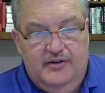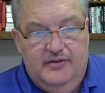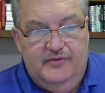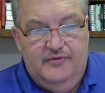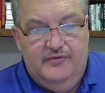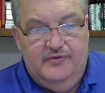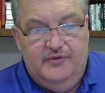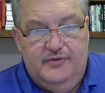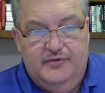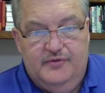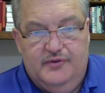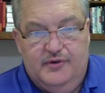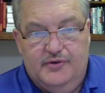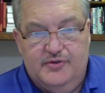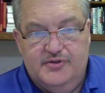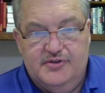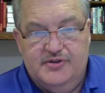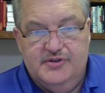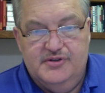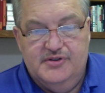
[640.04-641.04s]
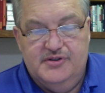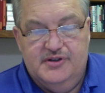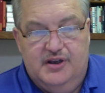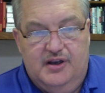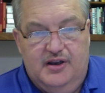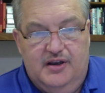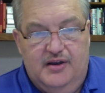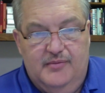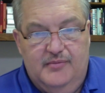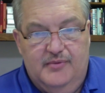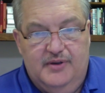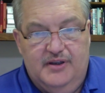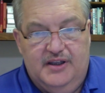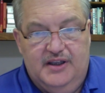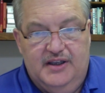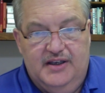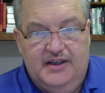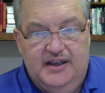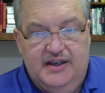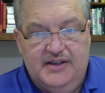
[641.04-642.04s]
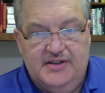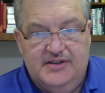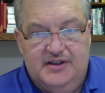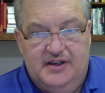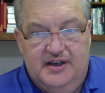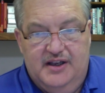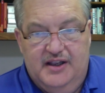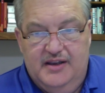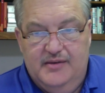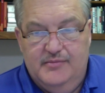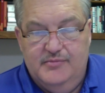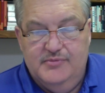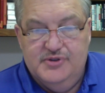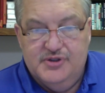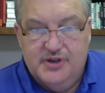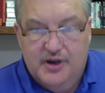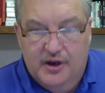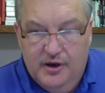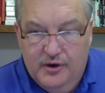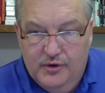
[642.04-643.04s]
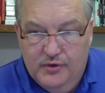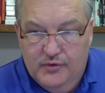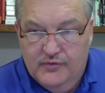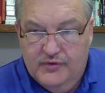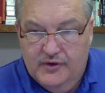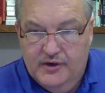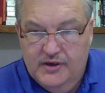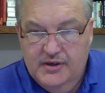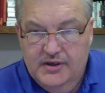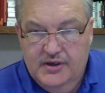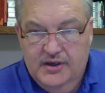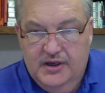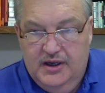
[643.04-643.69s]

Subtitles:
few verses. Again, that's the name Jehovah.